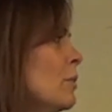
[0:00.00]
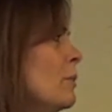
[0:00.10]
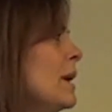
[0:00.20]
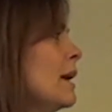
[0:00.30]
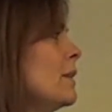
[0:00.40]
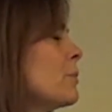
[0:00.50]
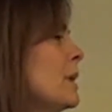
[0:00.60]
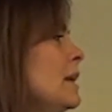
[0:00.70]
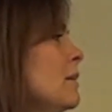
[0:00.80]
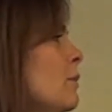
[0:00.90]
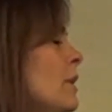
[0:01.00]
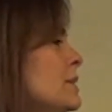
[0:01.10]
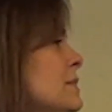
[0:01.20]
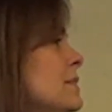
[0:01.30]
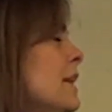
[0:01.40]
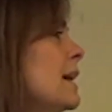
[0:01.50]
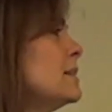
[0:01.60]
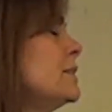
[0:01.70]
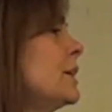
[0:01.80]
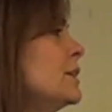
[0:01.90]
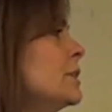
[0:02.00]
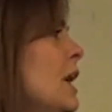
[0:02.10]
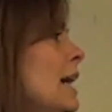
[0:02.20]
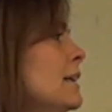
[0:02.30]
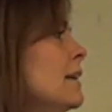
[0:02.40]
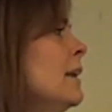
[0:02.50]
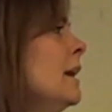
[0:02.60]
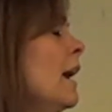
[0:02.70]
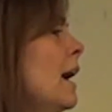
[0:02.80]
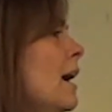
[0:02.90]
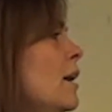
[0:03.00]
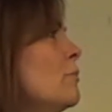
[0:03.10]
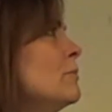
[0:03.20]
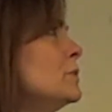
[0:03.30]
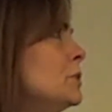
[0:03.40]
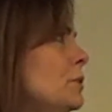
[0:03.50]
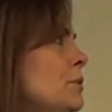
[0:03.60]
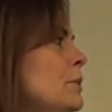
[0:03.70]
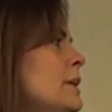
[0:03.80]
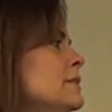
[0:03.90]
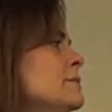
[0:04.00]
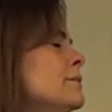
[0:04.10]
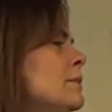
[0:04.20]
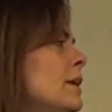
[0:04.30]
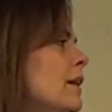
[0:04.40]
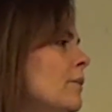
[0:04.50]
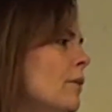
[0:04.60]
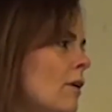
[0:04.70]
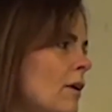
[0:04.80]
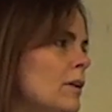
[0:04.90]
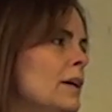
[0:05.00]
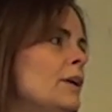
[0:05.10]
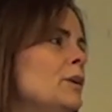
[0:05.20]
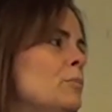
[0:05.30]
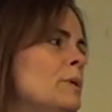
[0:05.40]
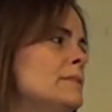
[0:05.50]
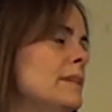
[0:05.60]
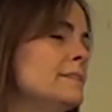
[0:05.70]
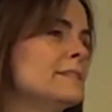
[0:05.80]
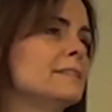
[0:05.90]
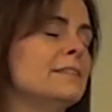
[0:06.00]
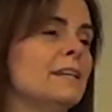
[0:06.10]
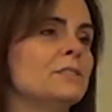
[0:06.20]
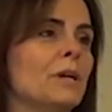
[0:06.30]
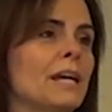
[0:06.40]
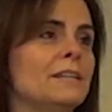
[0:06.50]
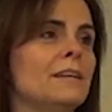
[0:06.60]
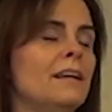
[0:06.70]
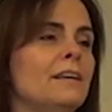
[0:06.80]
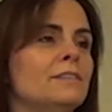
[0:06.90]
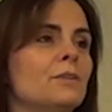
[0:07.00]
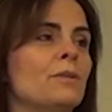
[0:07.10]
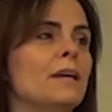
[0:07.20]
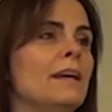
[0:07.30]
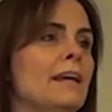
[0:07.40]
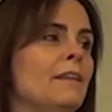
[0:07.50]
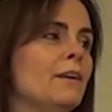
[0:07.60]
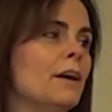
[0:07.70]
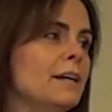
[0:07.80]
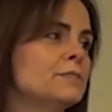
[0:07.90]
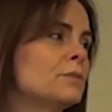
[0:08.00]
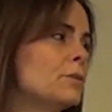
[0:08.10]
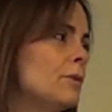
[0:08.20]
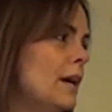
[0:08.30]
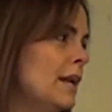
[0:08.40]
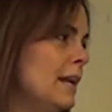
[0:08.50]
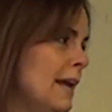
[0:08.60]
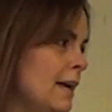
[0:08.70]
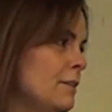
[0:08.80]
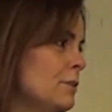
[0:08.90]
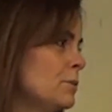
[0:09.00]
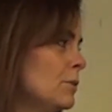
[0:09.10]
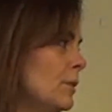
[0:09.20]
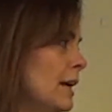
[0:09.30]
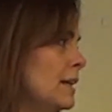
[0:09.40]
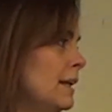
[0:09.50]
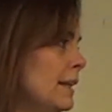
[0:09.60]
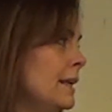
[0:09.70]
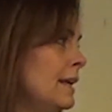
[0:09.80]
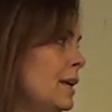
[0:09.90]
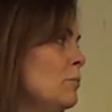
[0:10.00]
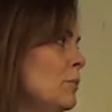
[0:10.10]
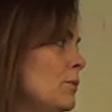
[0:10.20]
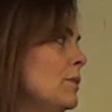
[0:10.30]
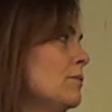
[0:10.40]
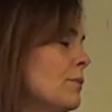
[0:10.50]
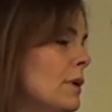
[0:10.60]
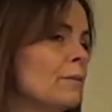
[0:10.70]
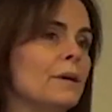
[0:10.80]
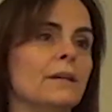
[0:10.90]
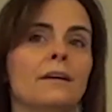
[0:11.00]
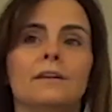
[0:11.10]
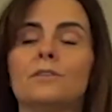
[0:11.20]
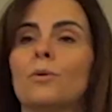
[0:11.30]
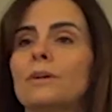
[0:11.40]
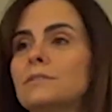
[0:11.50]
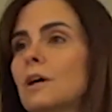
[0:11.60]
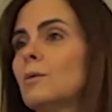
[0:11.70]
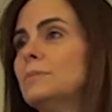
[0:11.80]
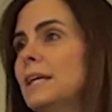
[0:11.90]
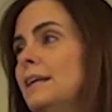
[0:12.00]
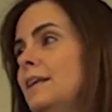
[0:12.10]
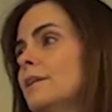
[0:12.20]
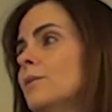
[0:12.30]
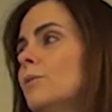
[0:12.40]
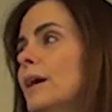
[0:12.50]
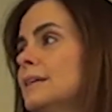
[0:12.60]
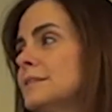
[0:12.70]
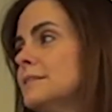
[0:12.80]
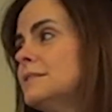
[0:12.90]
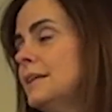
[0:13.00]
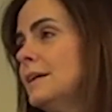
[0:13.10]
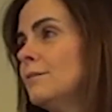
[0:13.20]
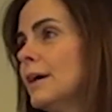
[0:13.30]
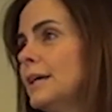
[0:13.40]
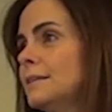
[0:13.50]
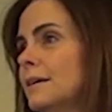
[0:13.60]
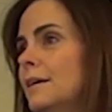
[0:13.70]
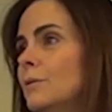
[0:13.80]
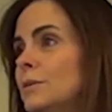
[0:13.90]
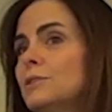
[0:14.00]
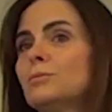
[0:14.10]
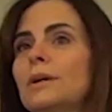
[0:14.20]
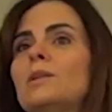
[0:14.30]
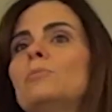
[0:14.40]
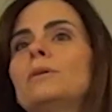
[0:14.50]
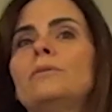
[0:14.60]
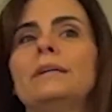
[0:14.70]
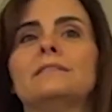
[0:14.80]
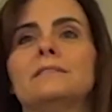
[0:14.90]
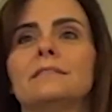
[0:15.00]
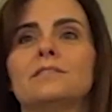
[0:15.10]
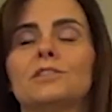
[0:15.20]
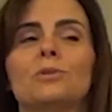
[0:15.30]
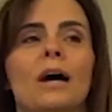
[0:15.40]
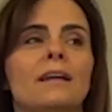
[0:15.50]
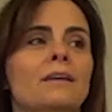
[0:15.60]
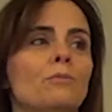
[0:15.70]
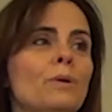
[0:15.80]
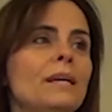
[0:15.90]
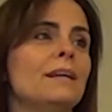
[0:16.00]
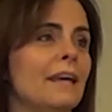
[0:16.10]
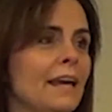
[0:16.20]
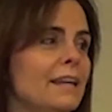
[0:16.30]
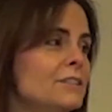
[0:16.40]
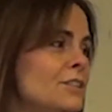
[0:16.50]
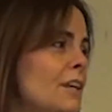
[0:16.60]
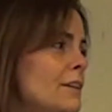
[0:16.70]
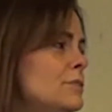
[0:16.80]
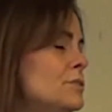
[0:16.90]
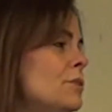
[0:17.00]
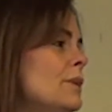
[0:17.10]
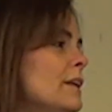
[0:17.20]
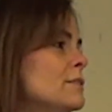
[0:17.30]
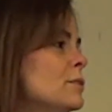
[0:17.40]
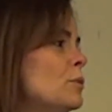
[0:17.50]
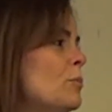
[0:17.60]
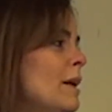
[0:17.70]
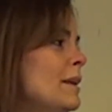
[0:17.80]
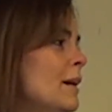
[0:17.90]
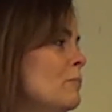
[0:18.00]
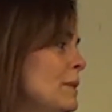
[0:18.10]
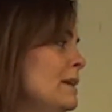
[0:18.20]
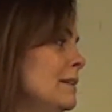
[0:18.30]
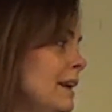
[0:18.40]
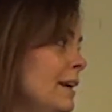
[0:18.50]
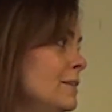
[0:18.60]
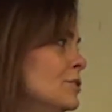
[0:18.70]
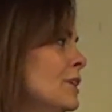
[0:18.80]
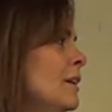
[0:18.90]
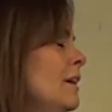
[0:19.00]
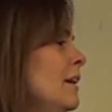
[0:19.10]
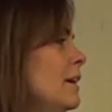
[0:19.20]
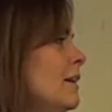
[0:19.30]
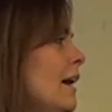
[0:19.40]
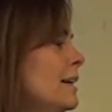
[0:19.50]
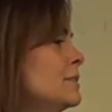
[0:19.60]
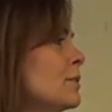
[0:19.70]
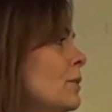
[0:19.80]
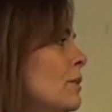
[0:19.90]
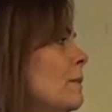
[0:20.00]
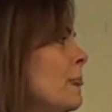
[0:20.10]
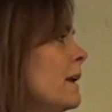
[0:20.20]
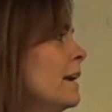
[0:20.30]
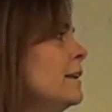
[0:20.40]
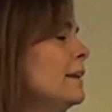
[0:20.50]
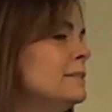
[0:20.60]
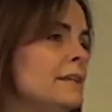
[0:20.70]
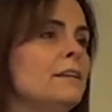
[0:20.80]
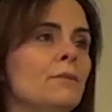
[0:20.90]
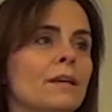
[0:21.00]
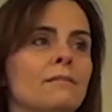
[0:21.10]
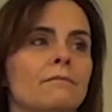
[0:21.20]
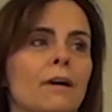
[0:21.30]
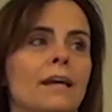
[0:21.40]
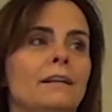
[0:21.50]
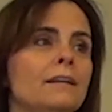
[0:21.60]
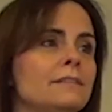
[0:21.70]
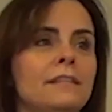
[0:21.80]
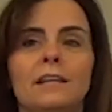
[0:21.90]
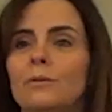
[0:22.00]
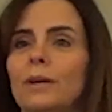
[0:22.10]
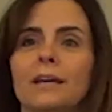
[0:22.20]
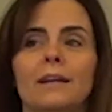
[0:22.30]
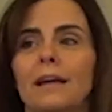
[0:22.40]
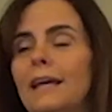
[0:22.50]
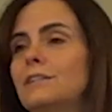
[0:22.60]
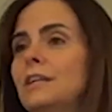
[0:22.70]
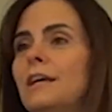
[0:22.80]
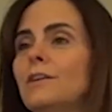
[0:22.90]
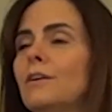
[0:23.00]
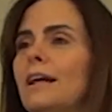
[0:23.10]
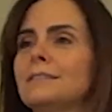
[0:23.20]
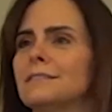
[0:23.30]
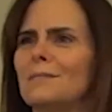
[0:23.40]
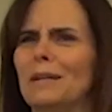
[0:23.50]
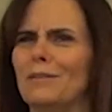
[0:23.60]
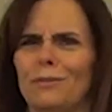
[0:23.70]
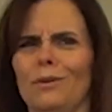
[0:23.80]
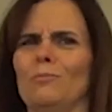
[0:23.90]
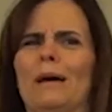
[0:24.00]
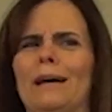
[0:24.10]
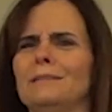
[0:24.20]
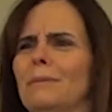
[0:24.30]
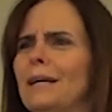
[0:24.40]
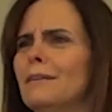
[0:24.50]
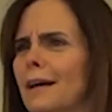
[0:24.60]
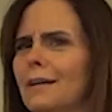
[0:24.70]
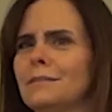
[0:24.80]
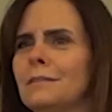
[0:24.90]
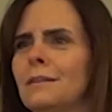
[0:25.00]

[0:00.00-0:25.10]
but we had three courses last year in Dryden, um, two in Sulaco, all 100% success rate. So they gain their high school credit and their dual credit, and they keep moving forward towards obtaining their OSSD, right? Which is one of the big reasons, it's to try to re-engage students who might not be engaged in high school in continuing, right? Continuing engaging in their classes. I mean, if you can pass my class,